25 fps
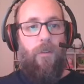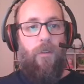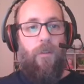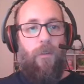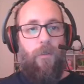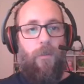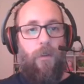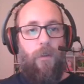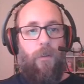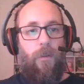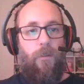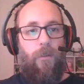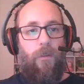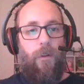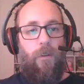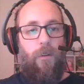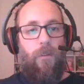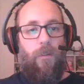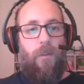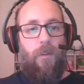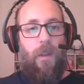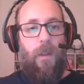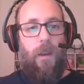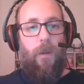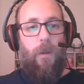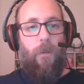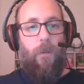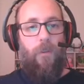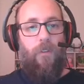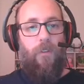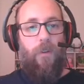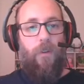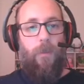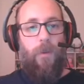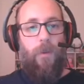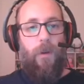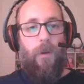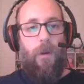of Rivers, and I want
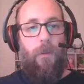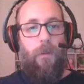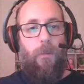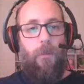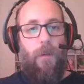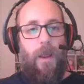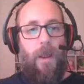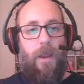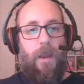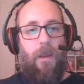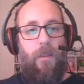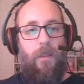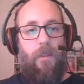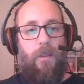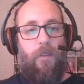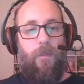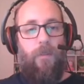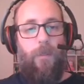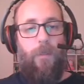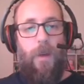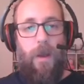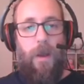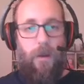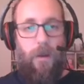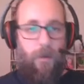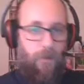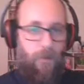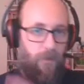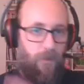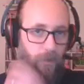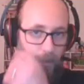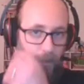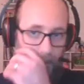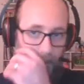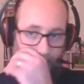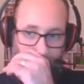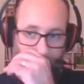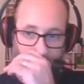you to put it right in this box.
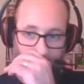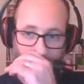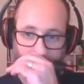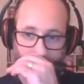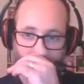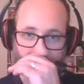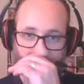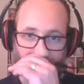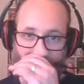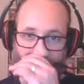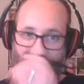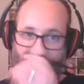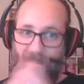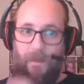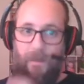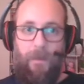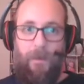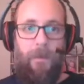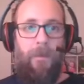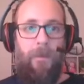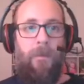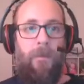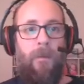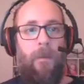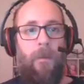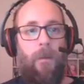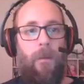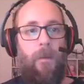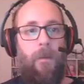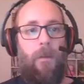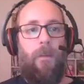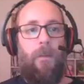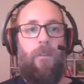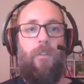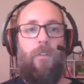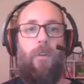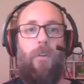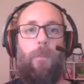Okay?
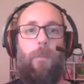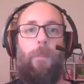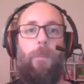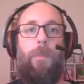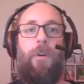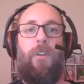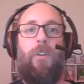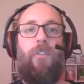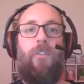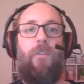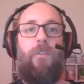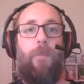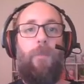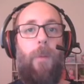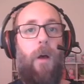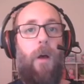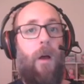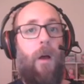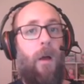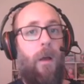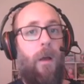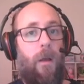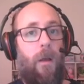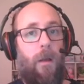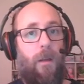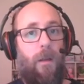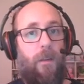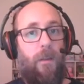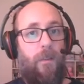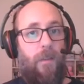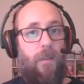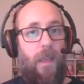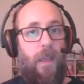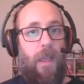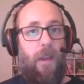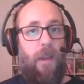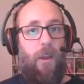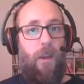So push pause
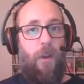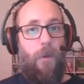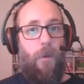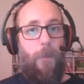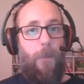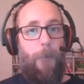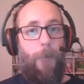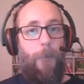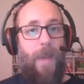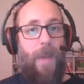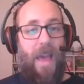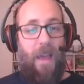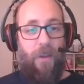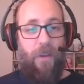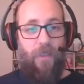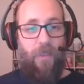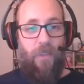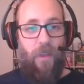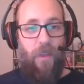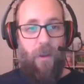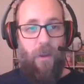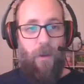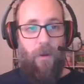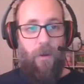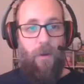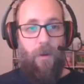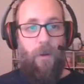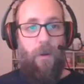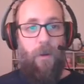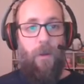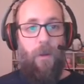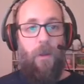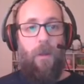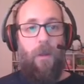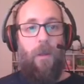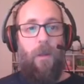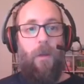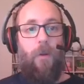and go back there.
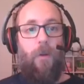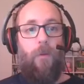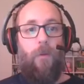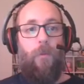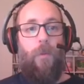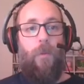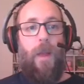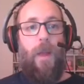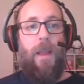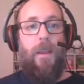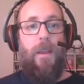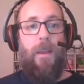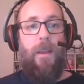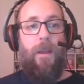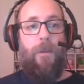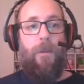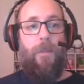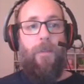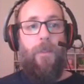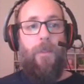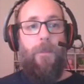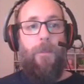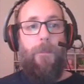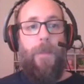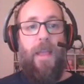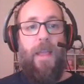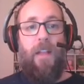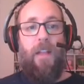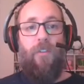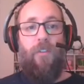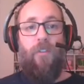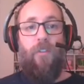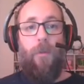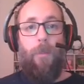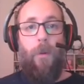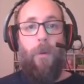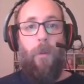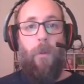Write down the
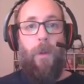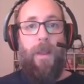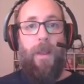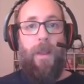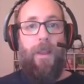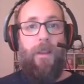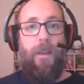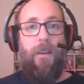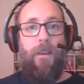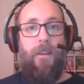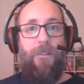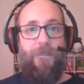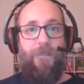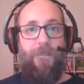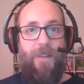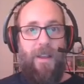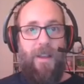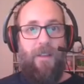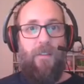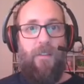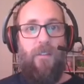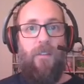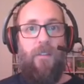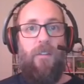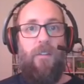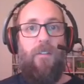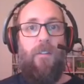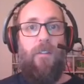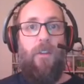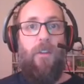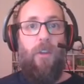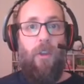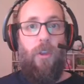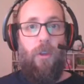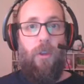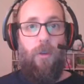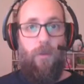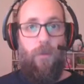major poetic devices
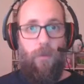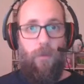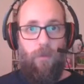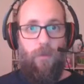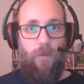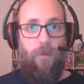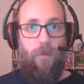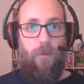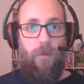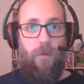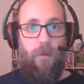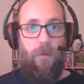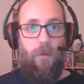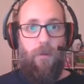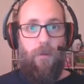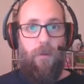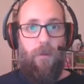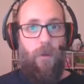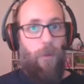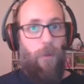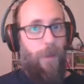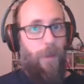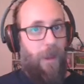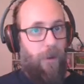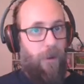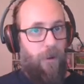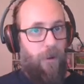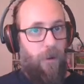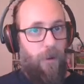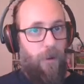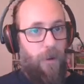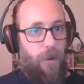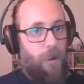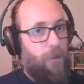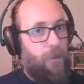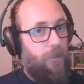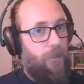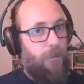used. Go back to your
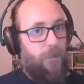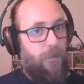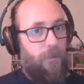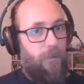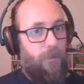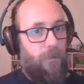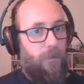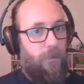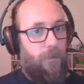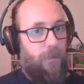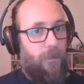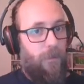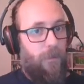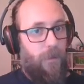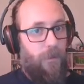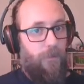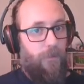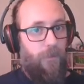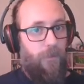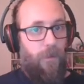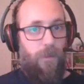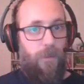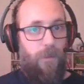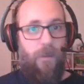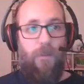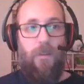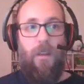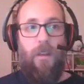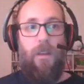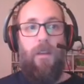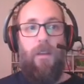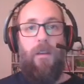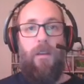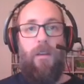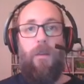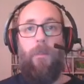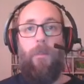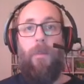notes. Fill this
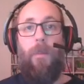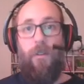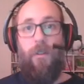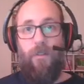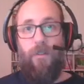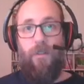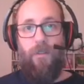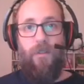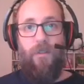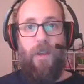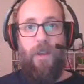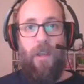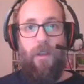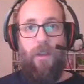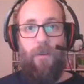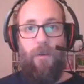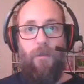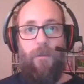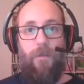in. Pause the video.